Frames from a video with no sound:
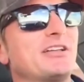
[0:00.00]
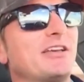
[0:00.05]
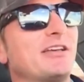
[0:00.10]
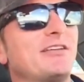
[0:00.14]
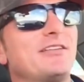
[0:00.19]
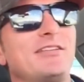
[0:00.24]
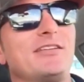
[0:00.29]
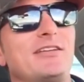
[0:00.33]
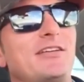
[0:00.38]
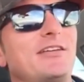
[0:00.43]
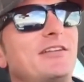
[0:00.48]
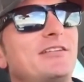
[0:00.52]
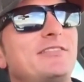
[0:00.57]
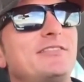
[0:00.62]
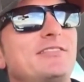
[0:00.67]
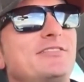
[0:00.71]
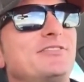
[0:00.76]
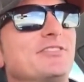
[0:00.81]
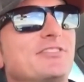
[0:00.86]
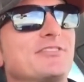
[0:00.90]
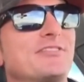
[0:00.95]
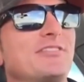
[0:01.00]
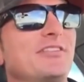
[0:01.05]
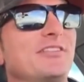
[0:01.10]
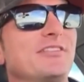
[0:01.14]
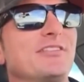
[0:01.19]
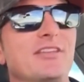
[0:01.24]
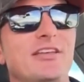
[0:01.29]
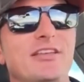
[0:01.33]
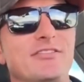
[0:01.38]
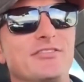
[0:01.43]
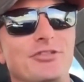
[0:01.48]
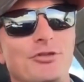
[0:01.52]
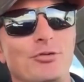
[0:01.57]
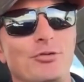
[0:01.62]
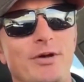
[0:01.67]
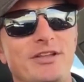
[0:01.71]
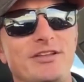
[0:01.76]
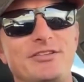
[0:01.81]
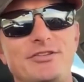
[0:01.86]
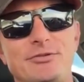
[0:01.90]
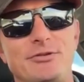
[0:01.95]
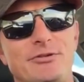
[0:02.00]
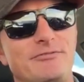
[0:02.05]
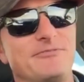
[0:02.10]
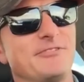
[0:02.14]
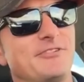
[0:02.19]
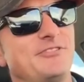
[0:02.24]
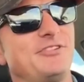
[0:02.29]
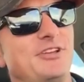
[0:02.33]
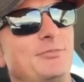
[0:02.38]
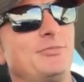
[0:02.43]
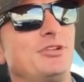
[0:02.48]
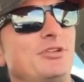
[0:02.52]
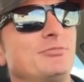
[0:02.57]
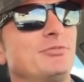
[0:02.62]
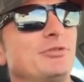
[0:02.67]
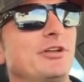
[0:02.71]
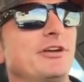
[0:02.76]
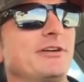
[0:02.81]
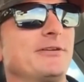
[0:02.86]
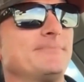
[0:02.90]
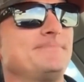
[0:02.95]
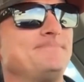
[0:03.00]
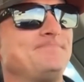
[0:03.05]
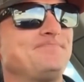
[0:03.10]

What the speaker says: It isn't the way to do it for a D&D player.